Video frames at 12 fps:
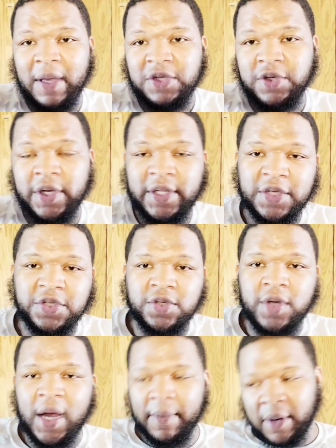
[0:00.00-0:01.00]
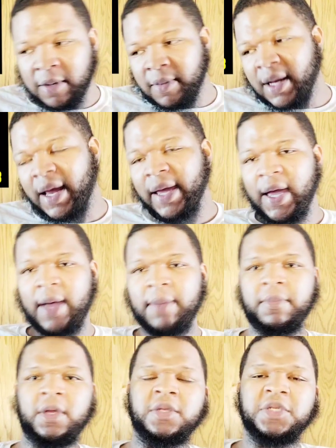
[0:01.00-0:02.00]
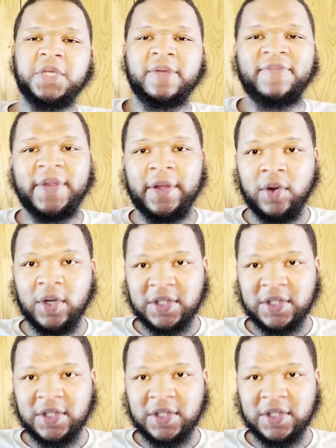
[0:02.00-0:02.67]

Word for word: Make sure you hit that subscribe button, bell icon button, share the video.